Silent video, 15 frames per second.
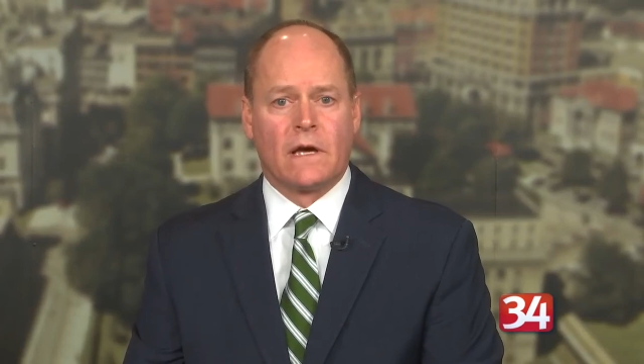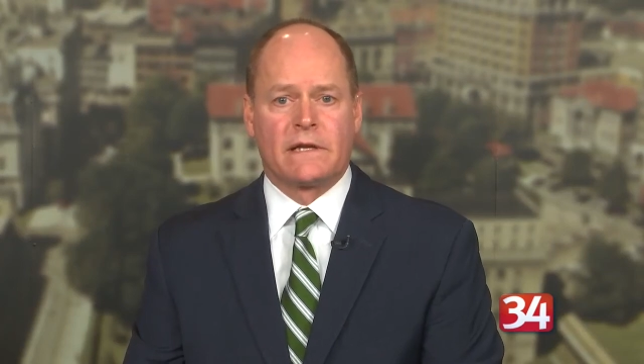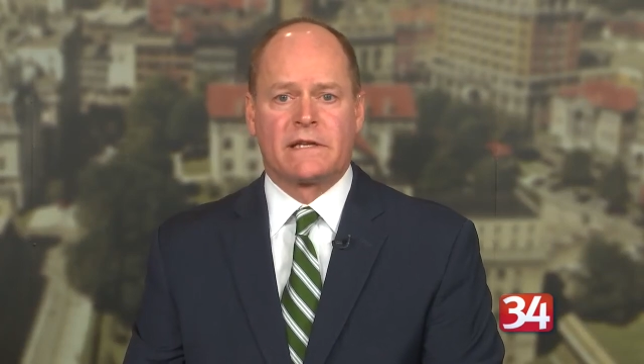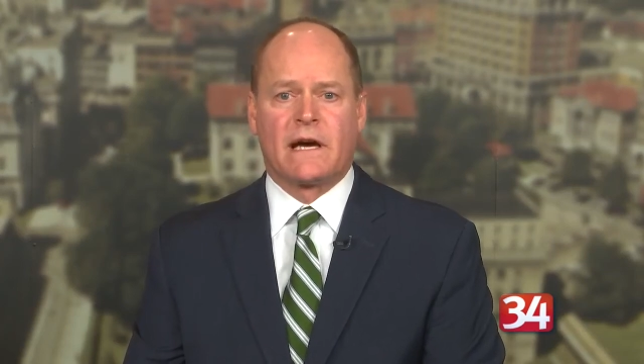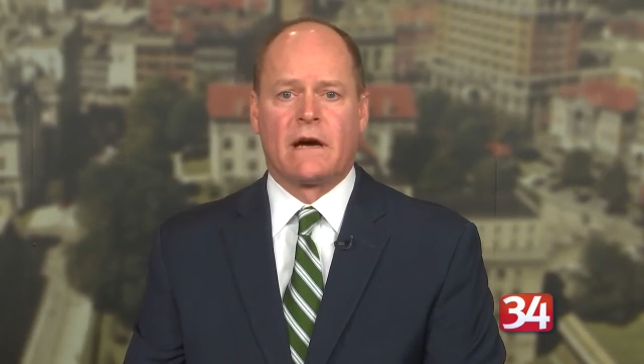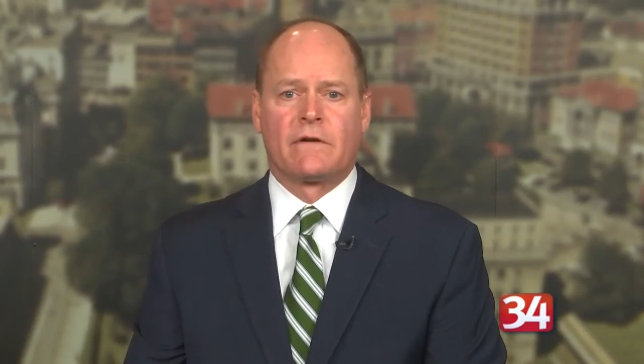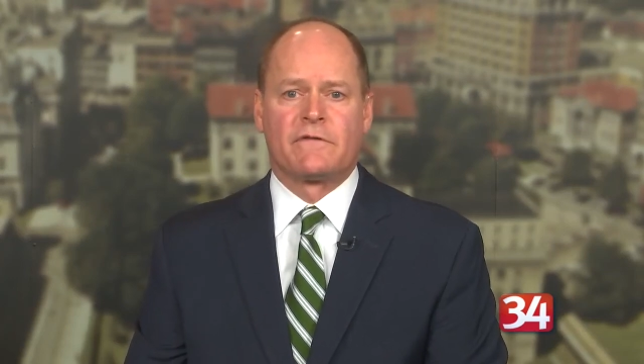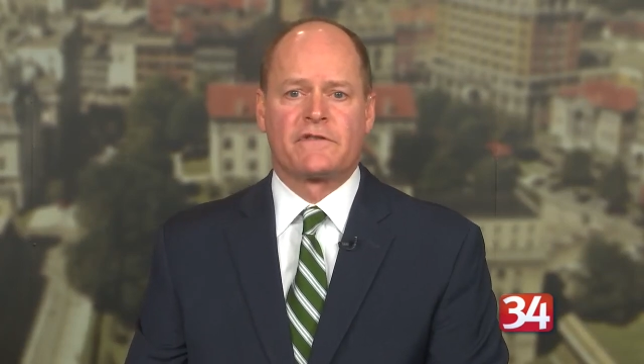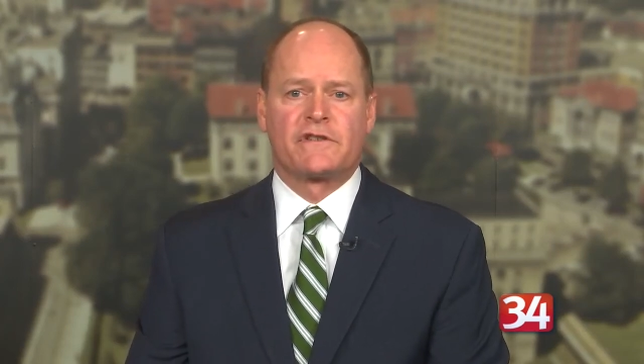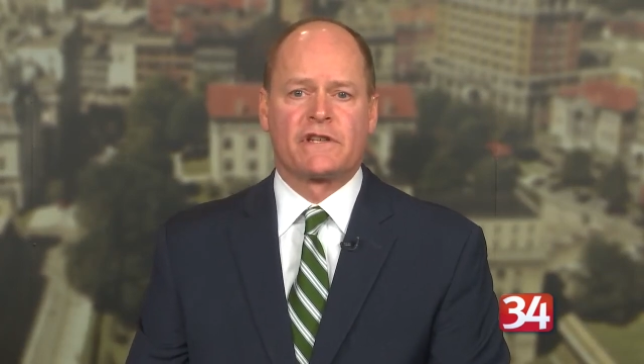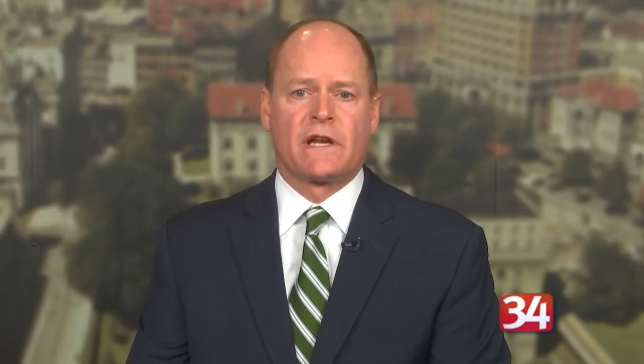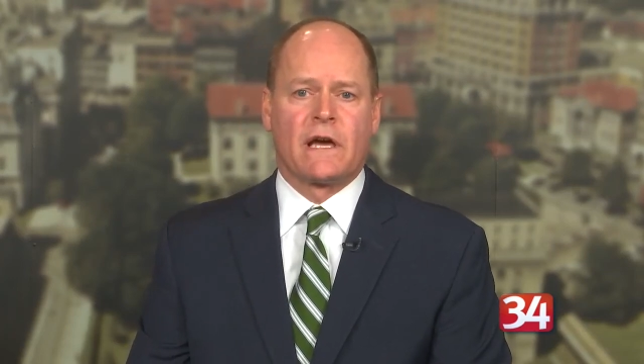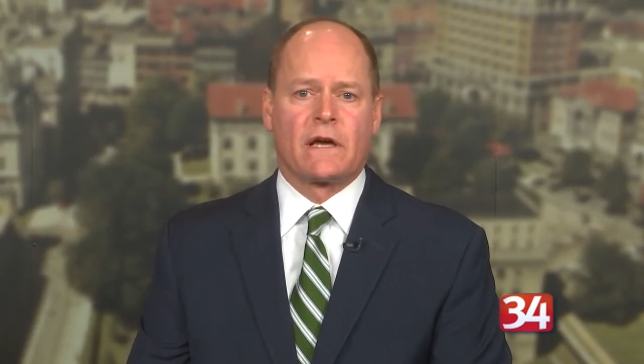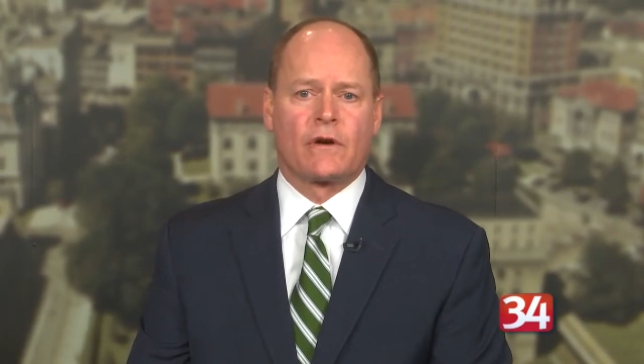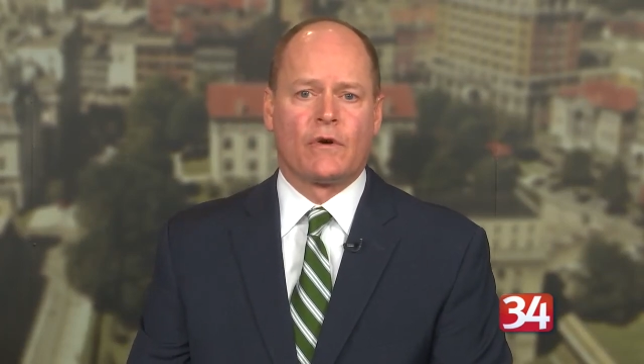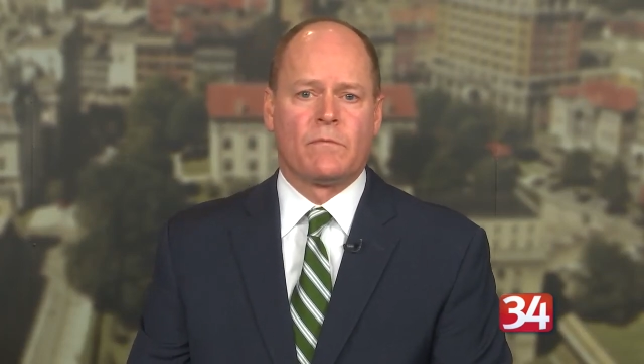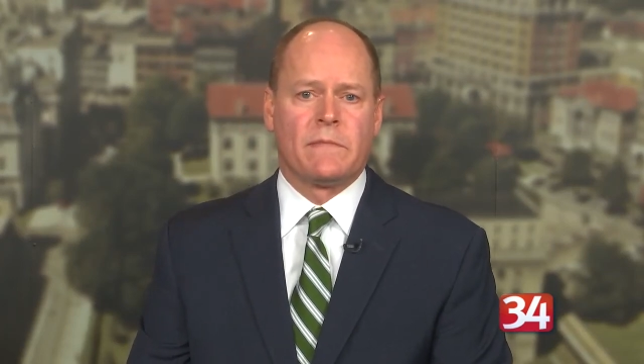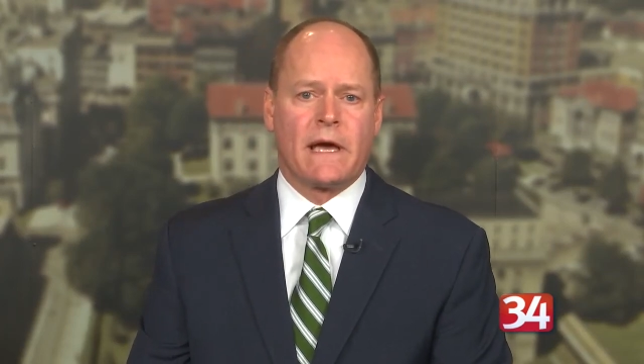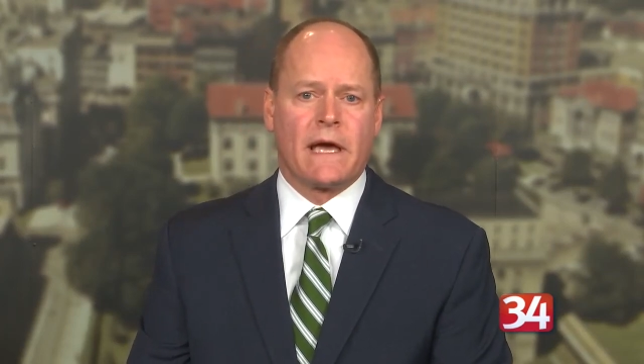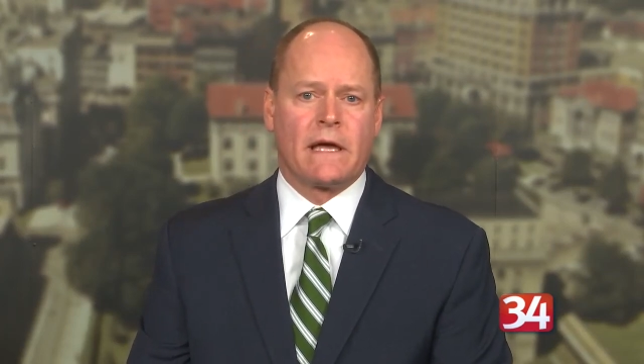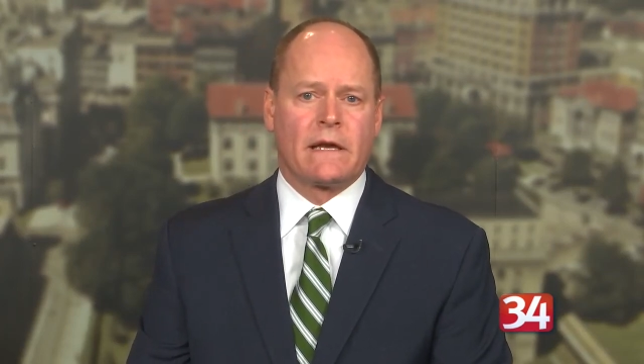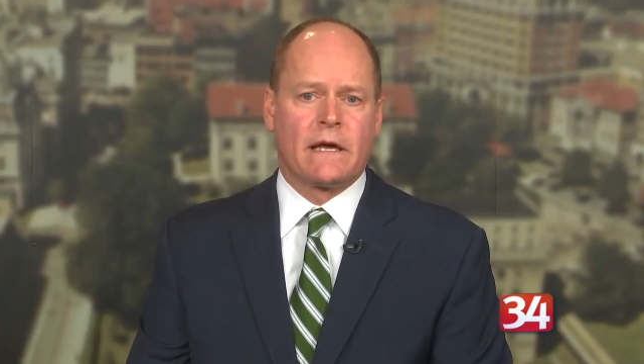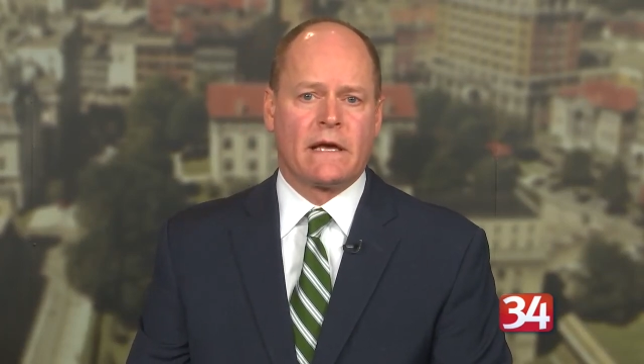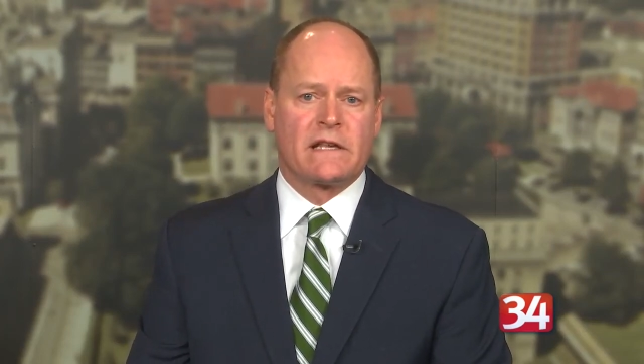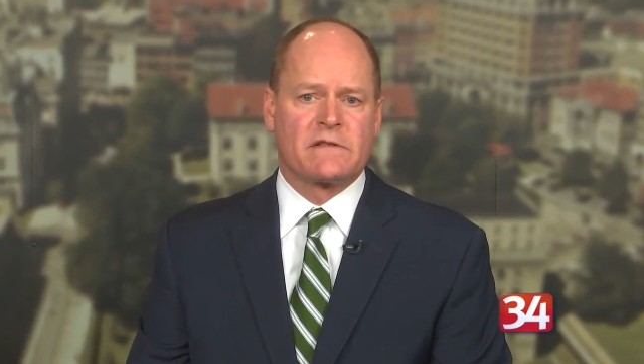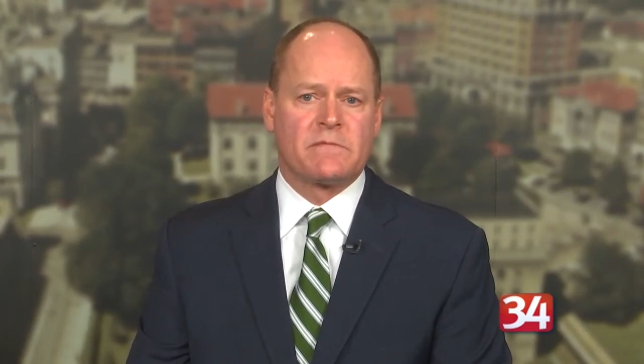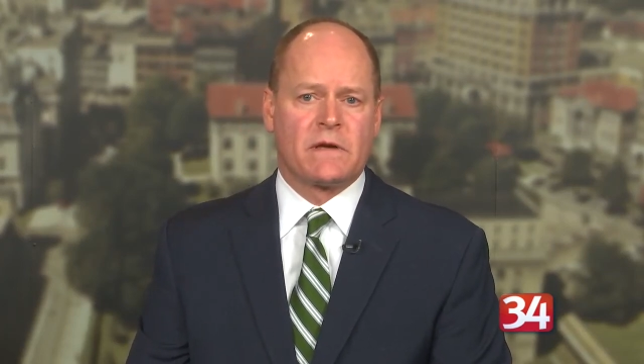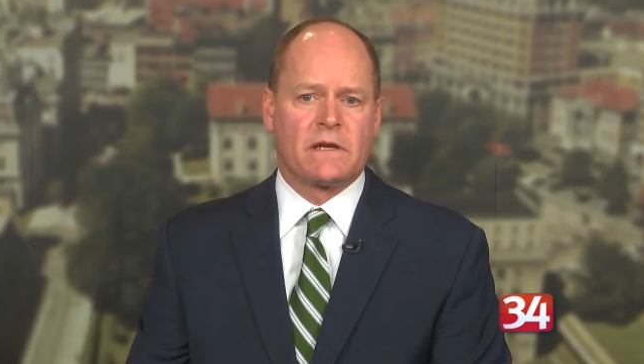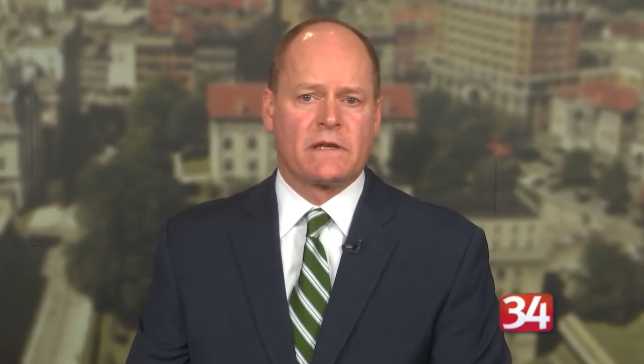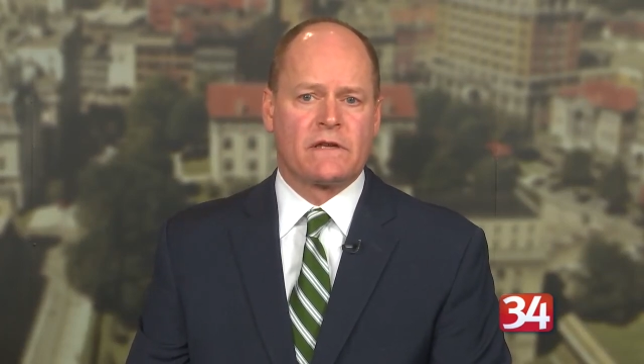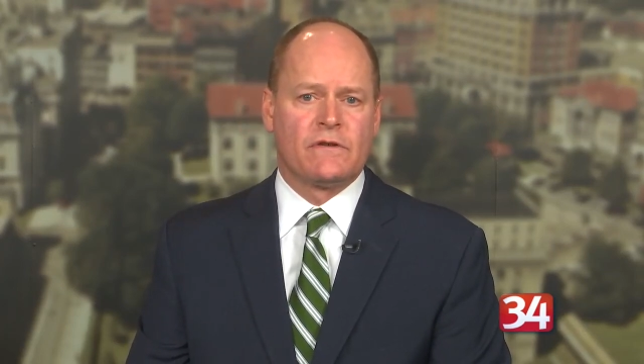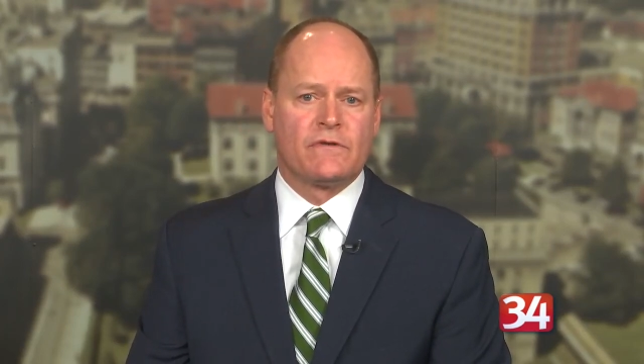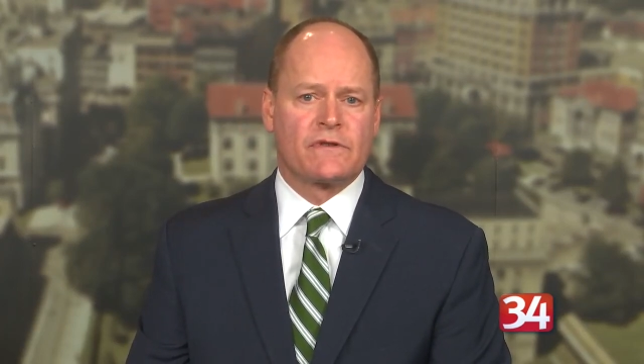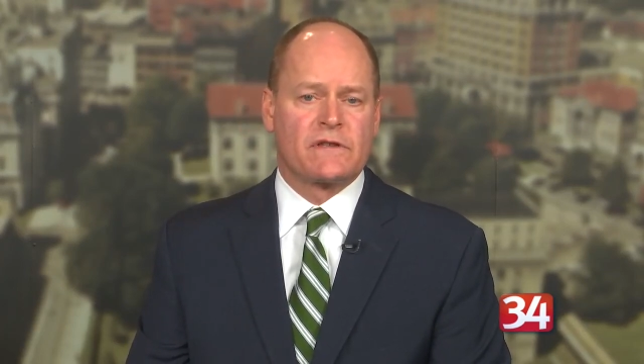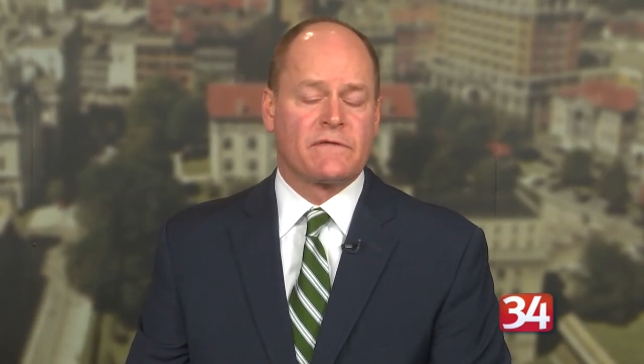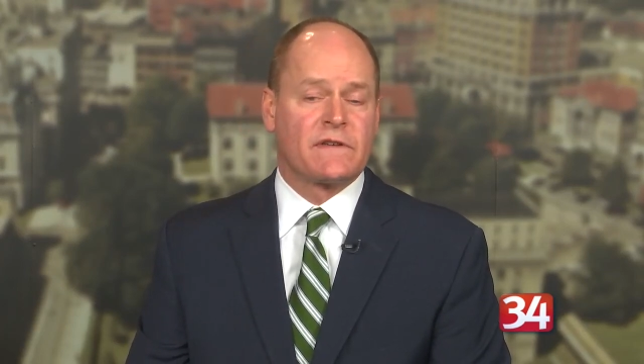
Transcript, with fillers: A town of Chenango man has been accused